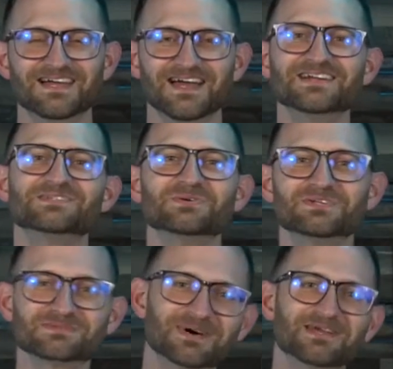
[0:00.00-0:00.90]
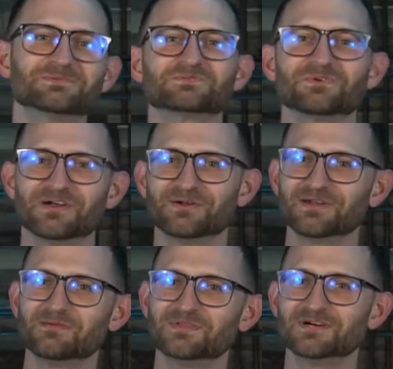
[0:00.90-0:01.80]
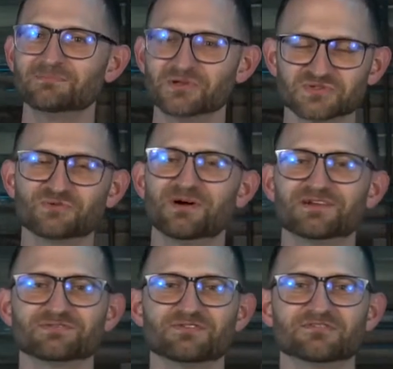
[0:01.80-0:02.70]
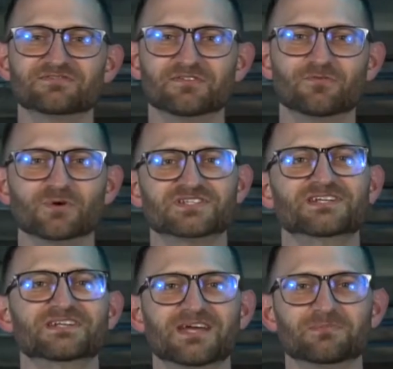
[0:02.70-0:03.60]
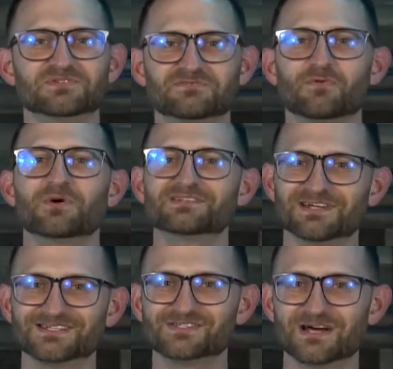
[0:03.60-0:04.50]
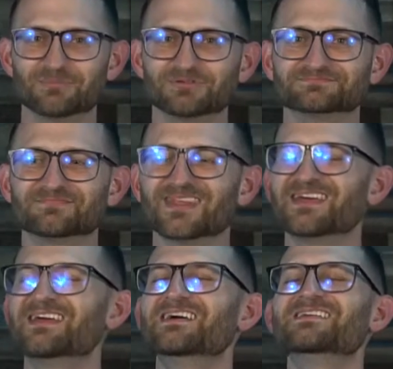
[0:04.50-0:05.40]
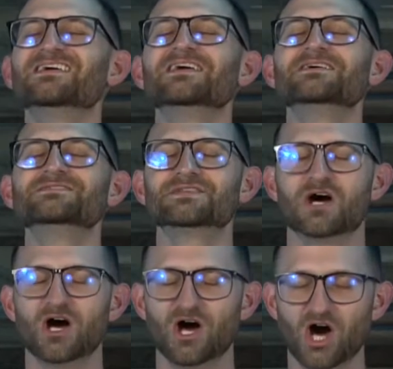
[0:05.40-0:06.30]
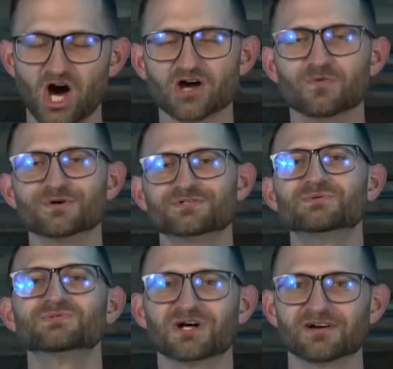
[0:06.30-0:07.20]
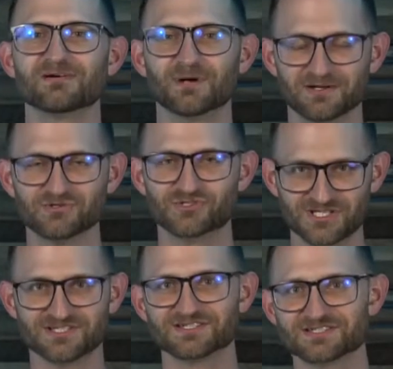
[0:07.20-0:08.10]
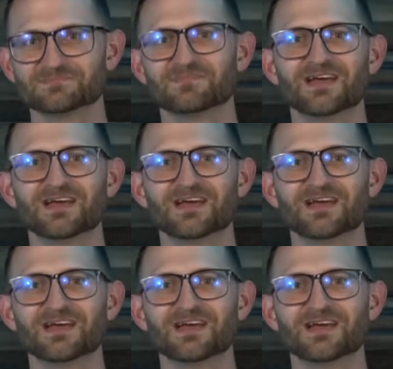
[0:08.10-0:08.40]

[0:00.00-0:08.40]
Hey students, my name is Ronald. I'm the middle school pastor at the 410 campus for Wayside Chapel. It is awkward to talk about Jesus.